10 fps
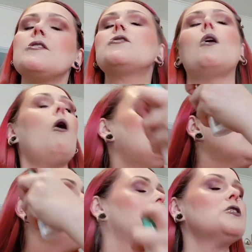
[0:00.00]
So
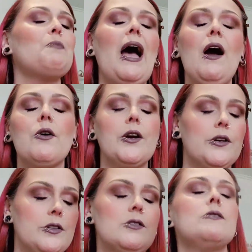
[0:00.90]
all of those
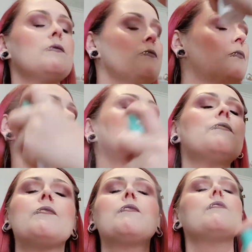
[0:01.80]
powders
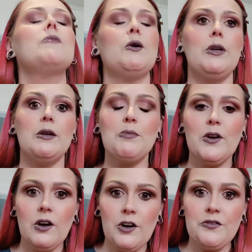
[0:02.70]
that we had
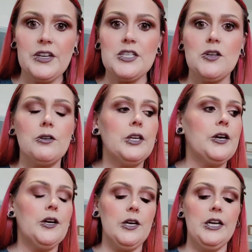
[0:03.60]
put on our face
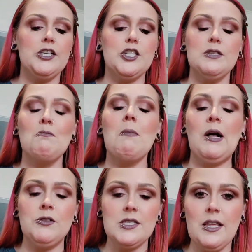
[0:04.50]
earlier, it just
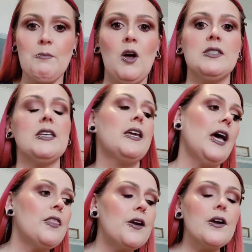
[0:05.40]
melds them all
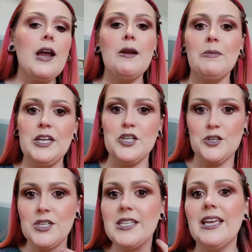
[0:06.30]
together and makes
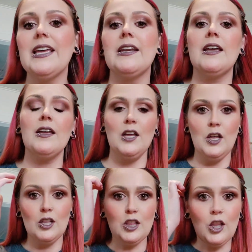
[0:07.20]
your skin
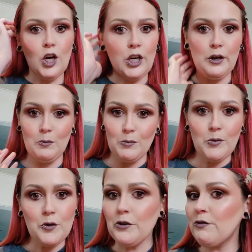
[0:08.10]
look
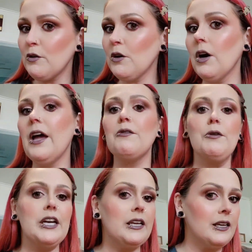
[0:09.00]
beautiful and
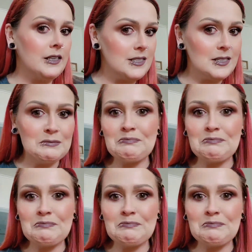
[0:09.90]
radiant.